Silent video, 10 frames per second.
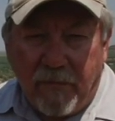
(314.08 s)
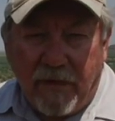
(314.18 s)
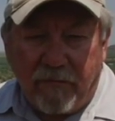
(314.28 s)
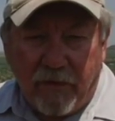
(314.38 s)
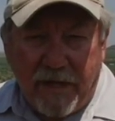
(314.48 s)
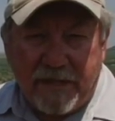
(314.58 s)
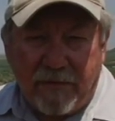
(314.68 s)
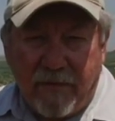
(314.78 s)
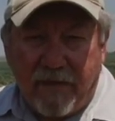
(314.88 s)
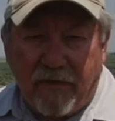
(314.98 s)
of
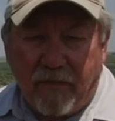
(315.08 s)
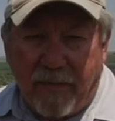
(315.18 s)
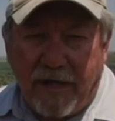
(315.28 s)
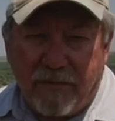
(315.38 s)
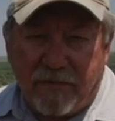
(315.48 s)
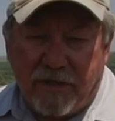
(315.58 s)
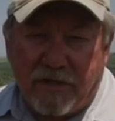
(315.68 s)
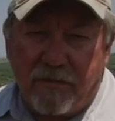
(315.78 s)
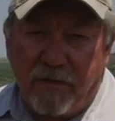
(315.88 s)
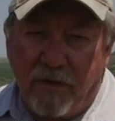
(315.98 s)
grazing method or management
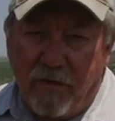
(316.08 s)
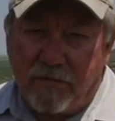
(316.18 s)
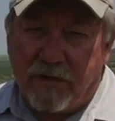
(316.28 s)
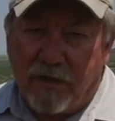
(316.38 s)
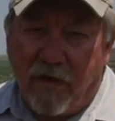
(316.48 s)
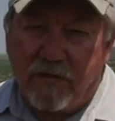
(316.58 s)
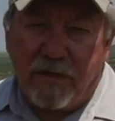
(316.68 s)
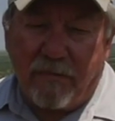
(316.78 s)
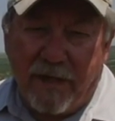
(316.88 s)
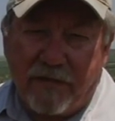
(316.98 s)
system you use, as long as
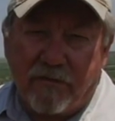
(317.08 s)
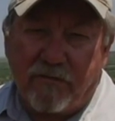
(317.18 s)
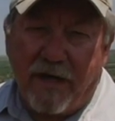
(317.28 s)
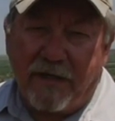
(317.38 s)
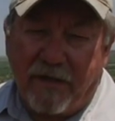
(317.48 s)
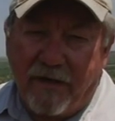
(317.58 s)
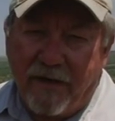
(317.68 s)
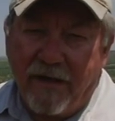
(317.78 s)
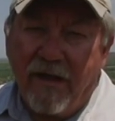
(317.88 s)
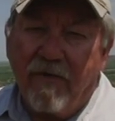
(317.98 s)
it meets those
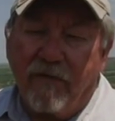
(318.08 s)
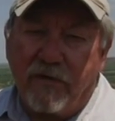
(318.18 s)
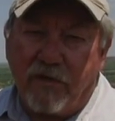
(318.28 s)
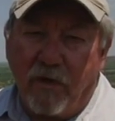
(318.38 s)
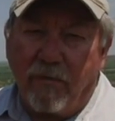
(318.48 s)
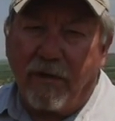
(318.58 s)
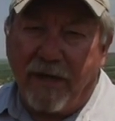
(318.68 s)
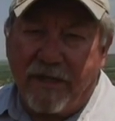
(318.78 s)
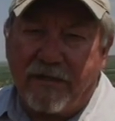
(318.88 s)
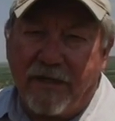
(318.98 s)
criteria for suitable
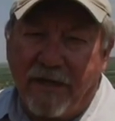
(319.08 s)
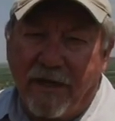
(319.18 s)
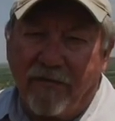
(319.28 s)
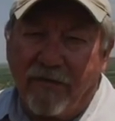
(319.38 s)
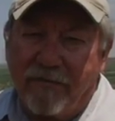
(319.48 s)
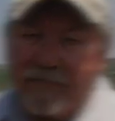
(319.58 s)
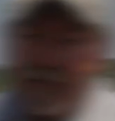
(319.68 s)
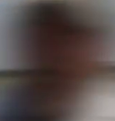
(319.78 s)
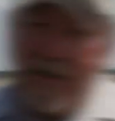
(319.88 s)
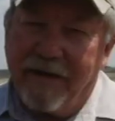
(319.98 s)
nesting cover.
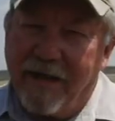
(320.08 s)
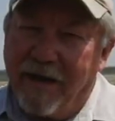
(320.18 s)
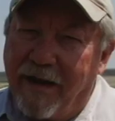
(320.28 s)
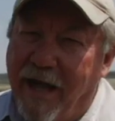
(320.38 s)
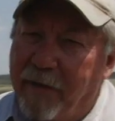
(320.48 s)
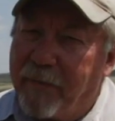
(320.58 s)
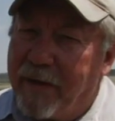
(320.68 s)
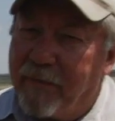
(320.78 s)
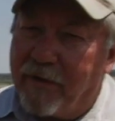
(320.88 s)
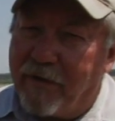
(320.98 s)
Now, a lot of
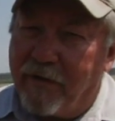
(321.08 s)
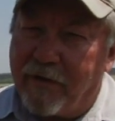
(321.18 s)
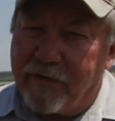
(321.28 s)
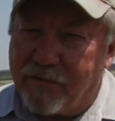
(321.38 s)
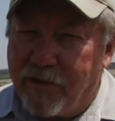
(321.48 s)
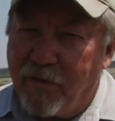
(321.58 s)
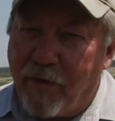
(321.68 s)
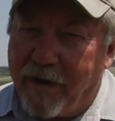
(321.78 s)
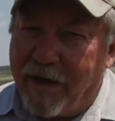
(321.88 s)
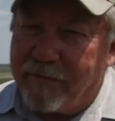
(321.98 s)
people are going to construe
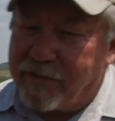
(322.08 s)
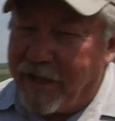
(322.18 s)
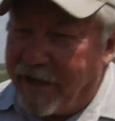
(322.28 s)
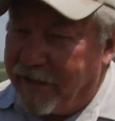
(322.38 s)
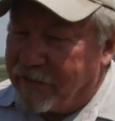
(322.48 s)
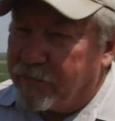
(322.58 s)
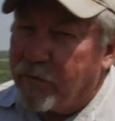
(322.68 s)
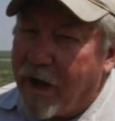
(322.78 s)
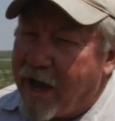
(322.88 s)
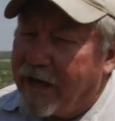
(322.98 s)
what I'm saying is,
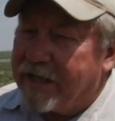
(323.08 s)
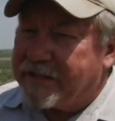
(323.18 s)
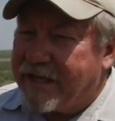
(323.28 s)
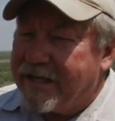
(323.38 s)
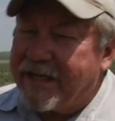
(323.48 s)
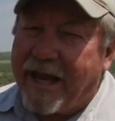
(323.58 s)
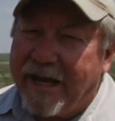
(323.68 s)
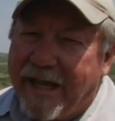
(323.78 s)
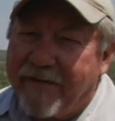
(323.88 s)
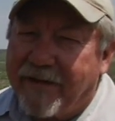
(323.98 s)
Rollins said you
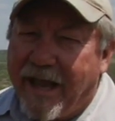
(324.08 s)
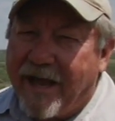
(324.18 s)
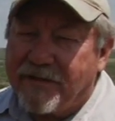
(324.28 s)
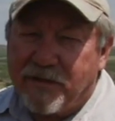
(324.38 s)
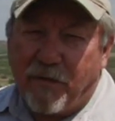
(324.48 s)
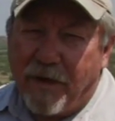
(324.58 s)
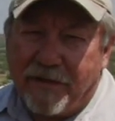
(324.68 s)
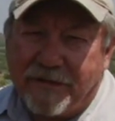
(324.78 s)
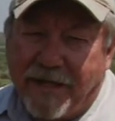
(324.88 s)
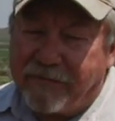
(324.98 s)
can't have cows and quail at
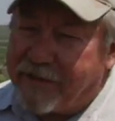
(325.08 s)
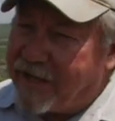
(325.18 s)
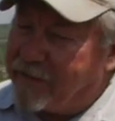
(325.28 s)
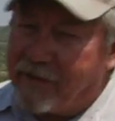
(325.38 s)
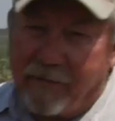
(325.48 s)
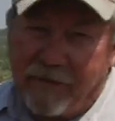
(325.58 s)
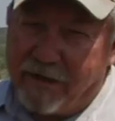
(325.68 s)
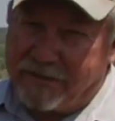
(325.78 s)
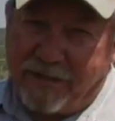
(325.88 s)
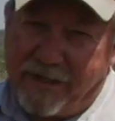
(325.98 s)
the same time. I'm
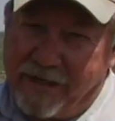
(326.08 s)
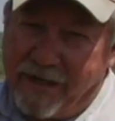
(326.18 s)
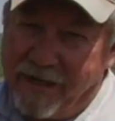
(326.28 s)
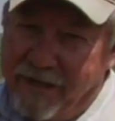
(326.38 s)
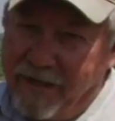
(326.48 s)
not saying that.